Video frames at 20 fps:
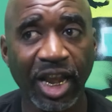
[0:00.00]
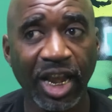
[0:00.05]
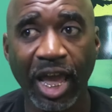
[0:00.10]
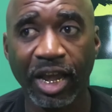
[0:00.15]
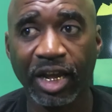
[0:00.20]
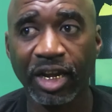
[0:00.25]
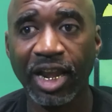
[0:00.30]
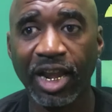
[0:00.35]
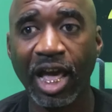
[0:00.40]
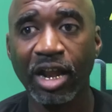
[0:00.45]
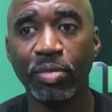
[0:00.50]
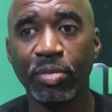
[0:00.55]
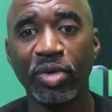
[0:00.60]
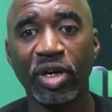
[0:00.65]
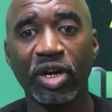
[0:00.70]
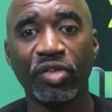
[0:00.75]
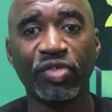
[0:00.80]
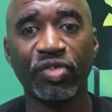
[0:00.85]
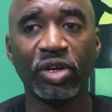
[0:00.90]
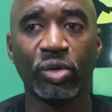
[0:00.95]
That's like a lot
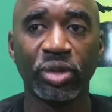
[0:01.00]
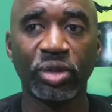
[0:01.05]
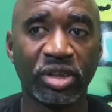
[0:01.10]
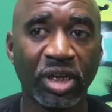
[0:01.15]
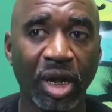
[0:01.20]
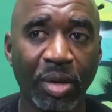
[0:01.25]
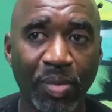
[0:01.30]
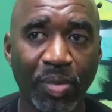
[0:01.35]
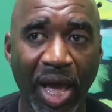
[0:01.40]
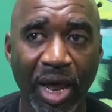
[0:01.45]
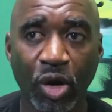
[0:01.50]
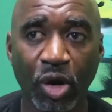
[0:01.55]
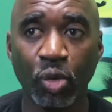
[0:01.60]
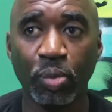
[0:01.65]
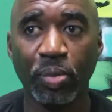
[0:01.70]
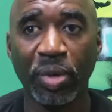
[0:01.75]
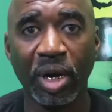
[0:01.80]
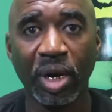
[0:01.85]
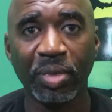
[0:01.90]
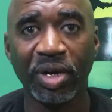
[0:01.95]
of motherfuckers was talking
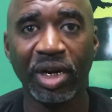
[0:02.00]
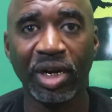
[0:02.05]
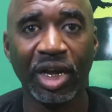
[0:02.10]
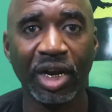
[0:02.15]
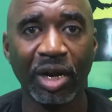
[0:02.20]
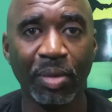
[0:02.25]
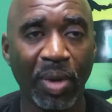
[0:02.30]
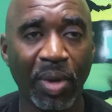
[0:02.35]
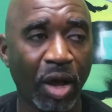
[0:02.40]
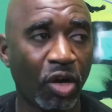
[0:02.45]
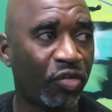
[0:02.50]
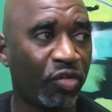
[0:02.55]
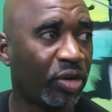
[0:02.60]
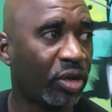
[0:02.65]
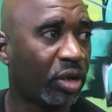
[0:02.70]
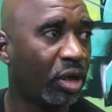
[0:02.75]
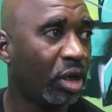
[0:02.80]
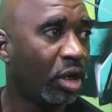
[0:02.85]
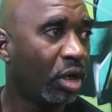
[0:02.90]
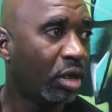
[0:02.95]
about Obama let him
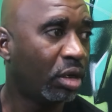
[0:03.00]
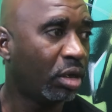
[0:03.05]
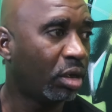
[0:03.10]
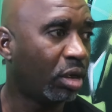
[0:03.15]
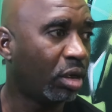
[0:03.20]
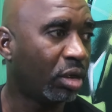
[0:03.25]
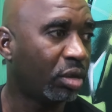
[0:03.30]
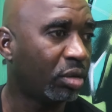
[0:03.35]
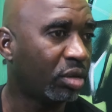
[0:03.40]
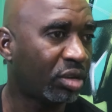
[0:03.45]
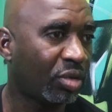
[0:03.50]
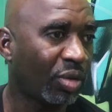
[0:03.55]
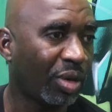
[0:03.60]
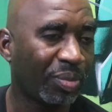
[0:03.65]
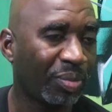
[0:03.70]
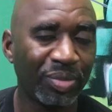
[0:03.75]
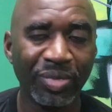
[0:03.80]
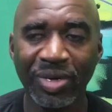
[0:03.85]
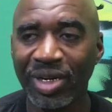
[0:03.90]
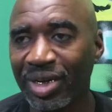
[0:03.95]
off or, or uh,
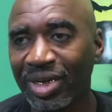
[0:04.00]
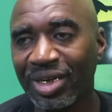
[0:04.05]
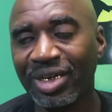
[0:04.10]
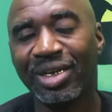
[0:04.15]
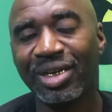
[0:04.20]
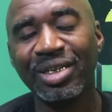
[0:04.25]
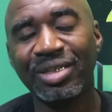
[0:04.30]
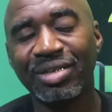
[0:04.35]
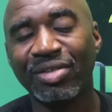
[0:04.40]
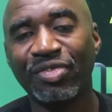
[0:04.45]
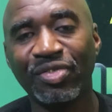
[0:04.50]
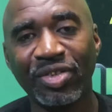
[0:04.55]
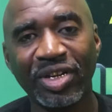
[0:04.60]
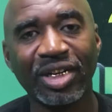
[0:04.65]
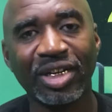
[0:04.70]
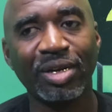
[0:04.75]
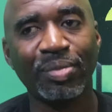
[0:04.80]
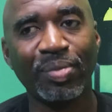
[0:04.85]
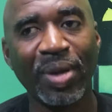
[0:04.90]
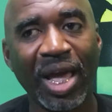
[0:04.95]
Trump. Nigga, get the
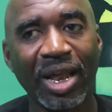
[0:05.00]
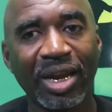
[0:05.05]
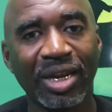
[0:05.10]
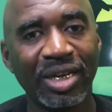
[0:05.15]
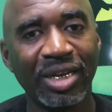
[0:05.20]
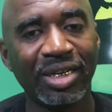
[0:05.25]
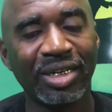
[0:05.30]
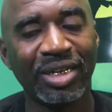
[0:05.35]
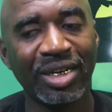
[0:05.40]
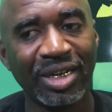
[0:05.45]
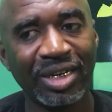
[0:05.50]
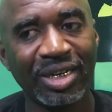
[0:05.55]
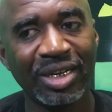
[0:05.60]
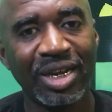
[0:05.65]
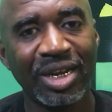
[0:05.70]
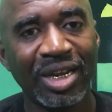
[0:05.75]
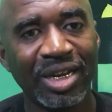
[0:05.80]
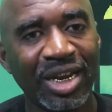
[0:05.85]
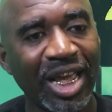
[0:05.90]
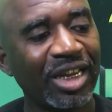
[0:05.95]
fuck up out of here,
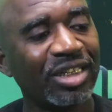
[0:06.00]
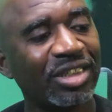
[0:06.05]
nigga.